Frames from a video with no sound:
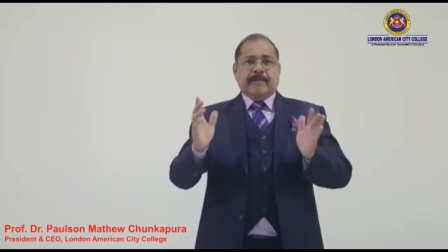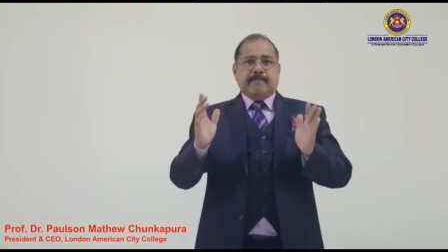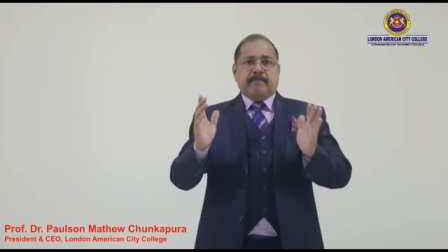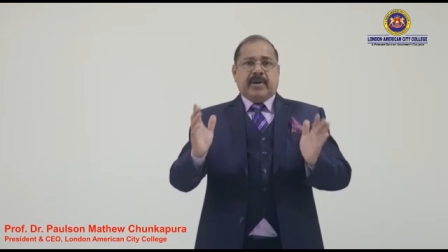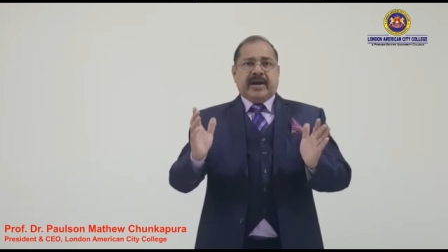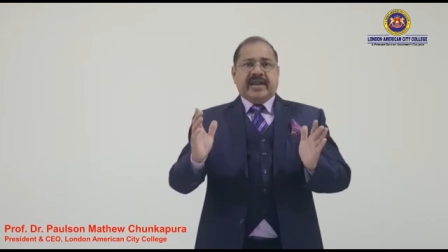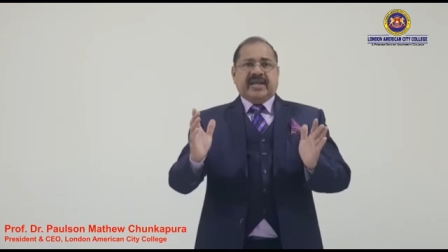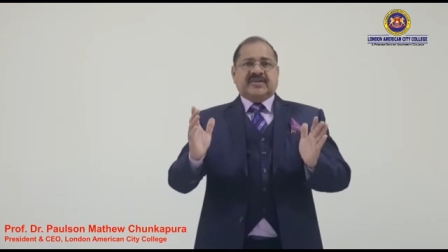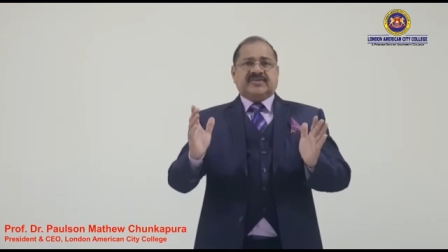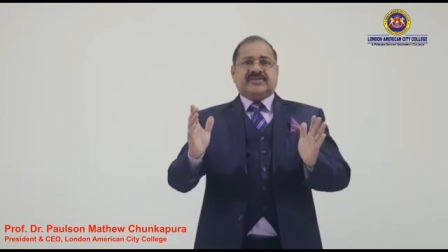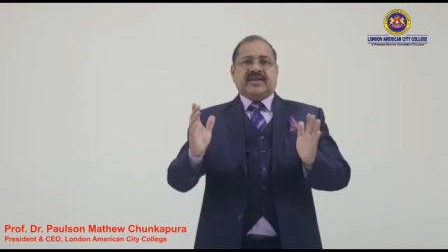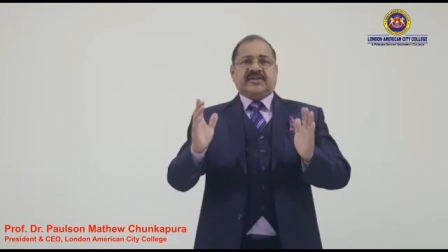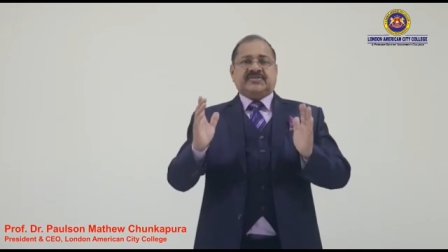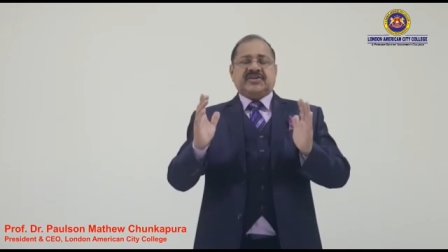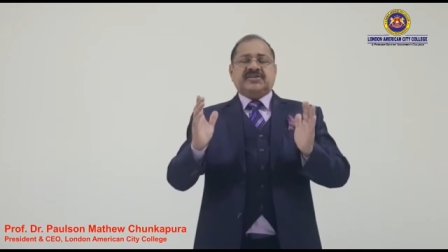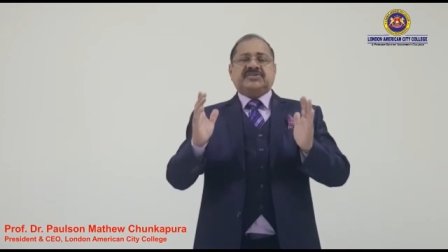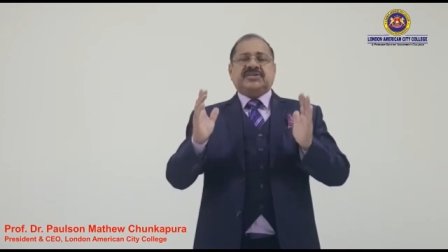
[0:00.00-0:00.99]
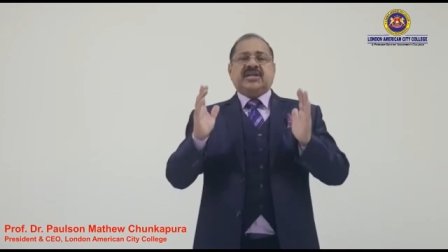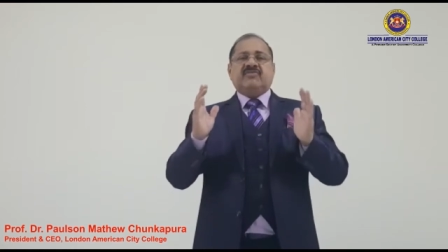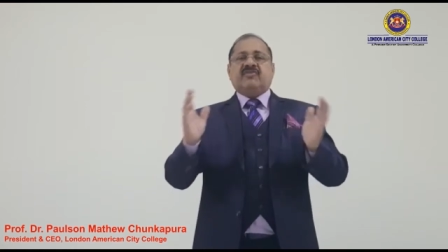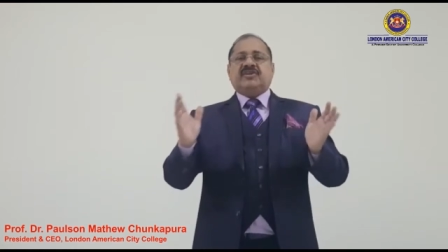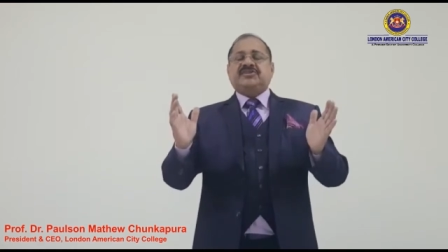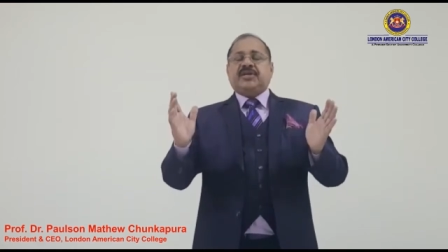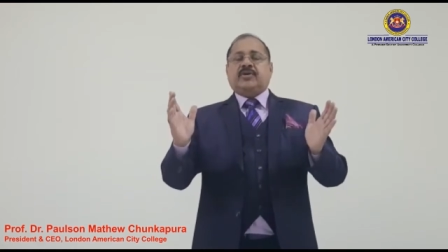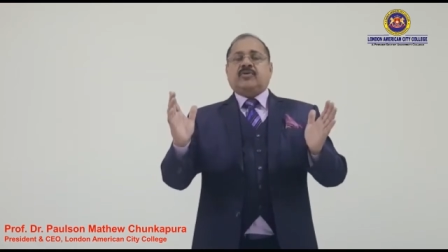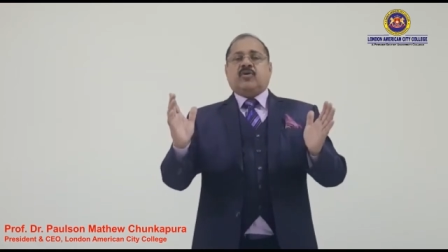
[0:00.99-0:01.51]
money is the essential
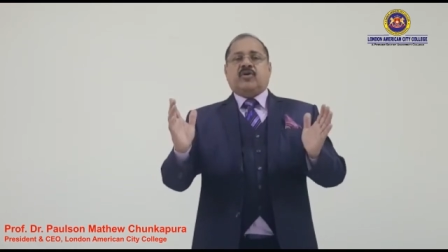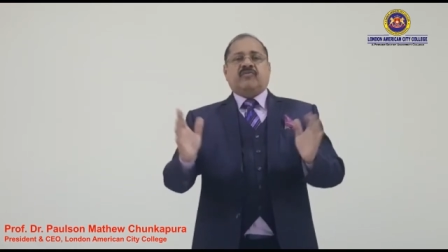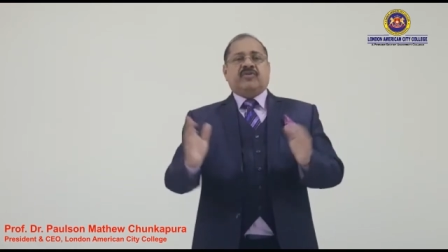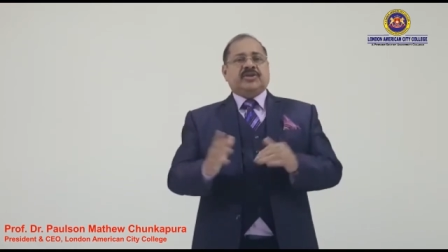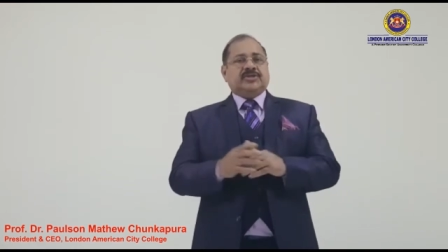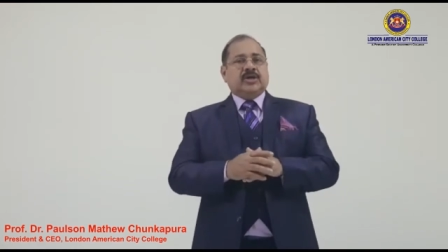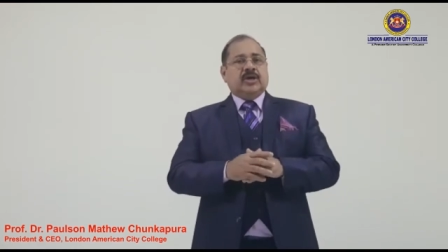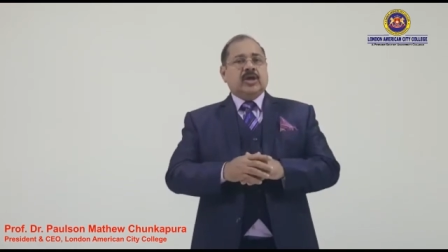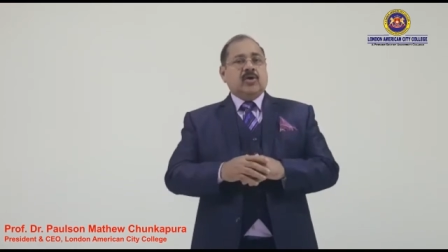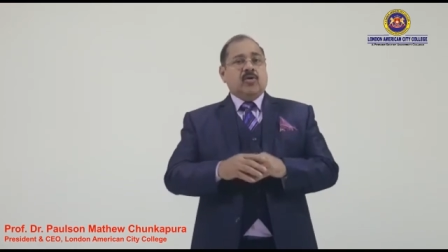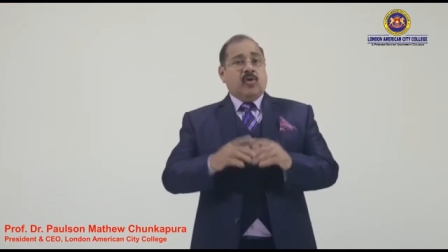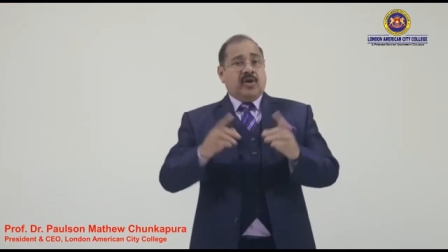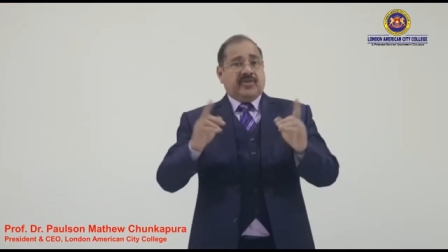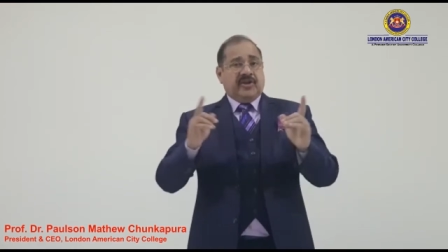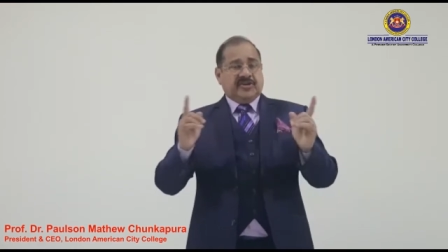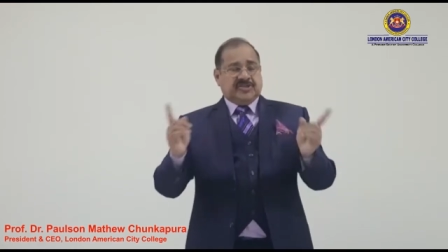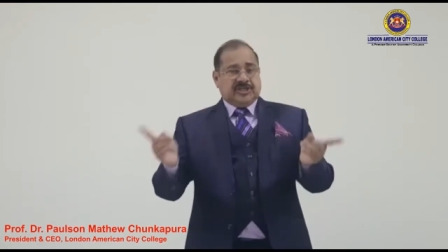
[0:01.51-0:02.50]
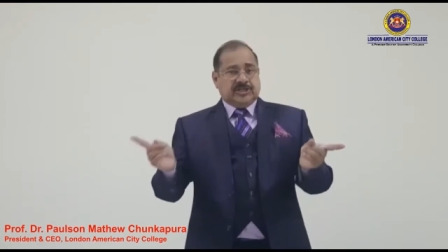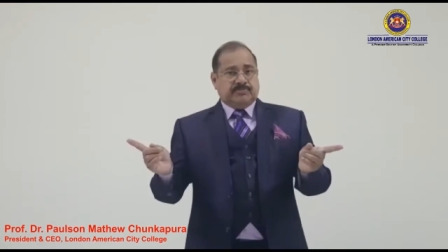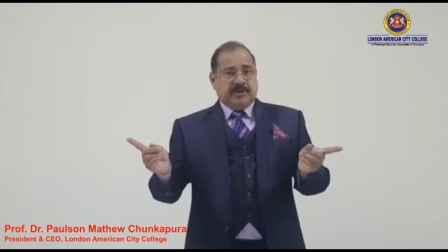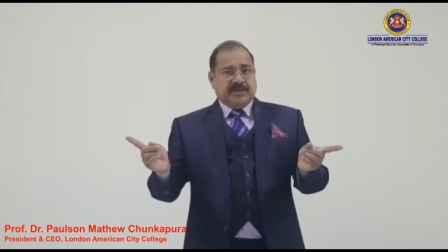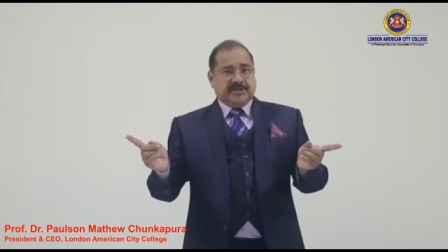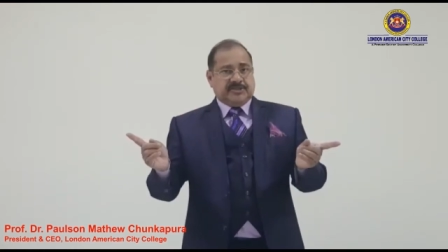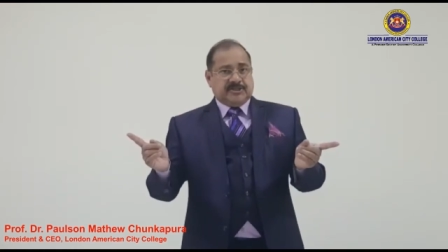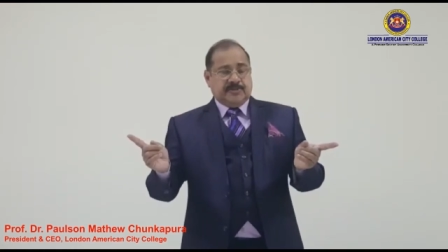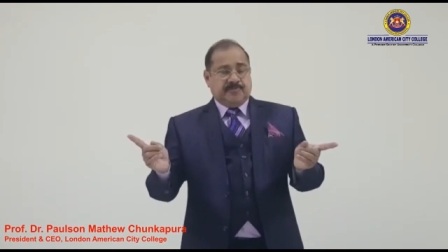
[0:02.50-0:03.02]
invention on which all the rest is
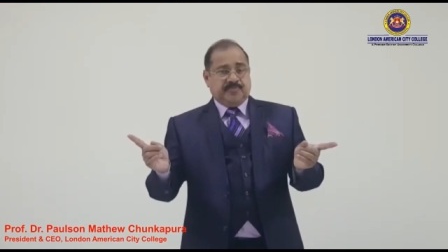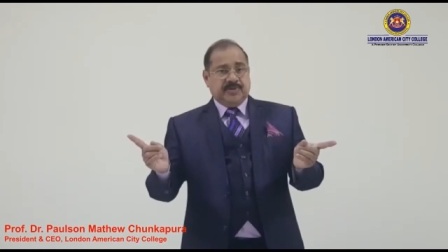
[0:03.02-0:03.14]
based.